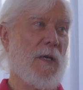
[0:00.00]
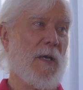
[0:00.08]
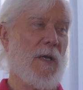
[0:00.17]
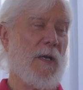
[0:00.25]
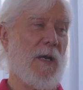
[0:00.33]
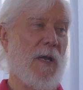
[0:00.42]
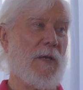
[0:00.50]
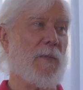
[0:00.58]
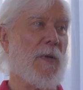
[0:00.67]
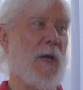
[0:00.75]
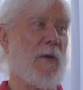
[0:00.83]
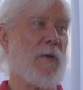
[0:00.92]
And it had to
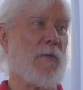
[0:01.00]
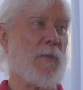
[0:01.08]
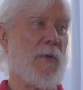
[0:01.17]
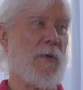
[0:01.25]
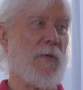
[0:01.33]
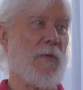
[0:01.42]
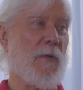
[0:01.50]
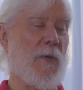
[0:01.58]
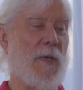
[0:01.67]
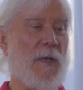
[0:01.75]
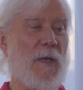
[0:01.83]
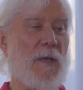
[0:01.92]
be our experience. So
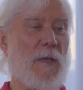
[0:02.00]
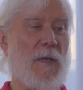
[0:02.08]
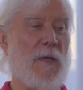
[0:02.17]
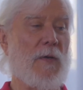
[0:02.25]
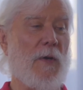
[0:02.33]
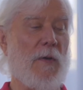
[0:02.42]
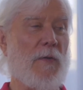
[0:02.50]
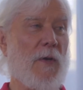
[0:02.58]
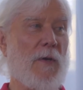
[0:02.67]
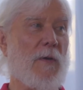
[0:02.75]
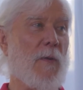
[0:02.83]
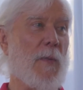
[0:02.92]
he did, and he taught us
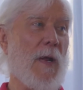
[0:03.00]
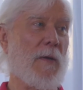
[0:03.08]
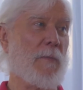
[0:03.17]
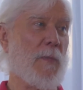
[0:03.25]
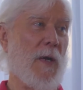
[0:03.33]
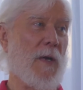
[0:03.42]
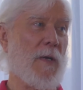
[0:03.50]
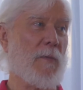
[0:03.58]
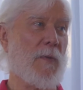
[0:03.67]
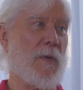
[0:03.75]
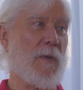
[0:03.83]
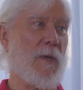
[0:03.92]
how to go out of body
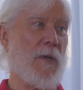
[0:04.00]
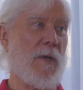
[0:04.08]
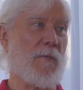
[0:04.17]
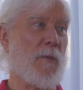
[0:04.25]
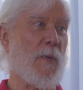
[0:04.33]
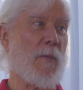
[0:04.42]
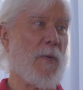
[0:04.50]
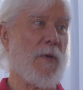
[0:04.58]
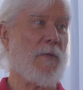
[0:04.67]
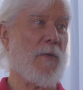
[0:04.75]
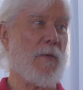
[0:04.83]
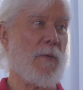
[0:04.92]
whenever we
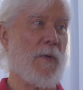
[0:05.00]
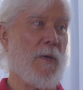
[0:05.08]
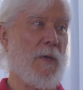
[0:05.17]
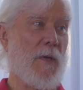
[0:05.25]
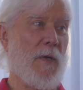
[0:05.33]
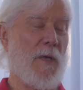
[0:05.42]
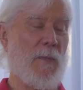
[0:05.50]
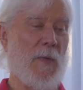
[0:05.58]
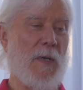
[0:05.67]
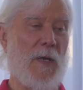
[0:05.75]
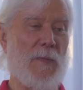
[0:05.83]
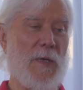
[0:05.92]
wanted to. It
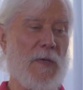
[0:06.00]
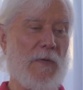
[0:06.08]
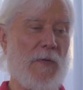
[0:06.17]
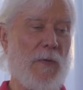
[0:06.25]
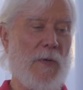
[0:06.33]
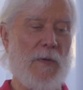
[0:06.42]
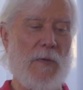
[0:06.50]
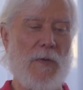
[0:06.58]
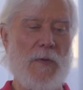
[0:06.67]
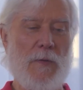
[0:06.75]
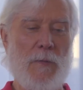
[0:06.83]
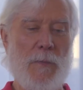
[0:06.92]
became an easy thing to
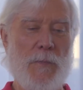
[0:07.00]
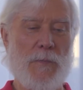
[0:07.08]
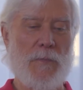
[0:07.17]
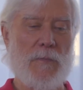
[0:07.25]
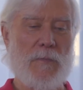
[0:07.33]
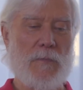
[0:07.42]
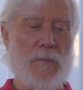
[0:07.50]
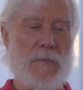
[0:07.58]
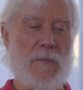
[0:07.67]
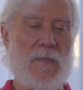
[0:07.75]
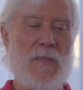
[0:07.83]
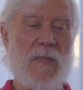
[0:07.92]
do.
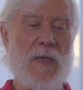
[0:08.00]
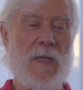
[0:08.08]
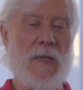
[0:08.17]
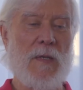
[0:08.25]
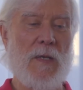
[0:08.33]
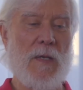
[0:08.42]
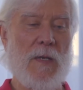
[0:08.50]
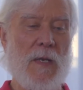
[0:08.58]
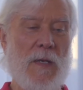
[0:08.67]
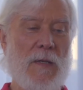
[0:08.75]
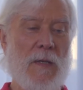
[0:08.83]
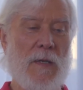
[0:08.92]
And then
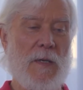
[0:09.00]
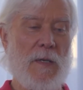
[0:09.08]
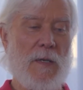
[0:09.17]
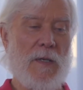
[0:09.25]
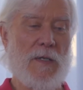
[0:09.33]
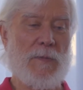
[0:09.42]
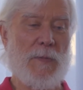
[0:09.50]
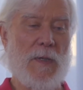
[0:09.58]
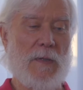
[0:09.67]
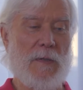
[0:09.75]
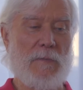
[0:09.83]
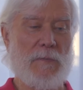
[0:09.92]
I
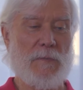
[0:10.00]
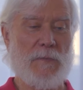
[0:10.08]
spent,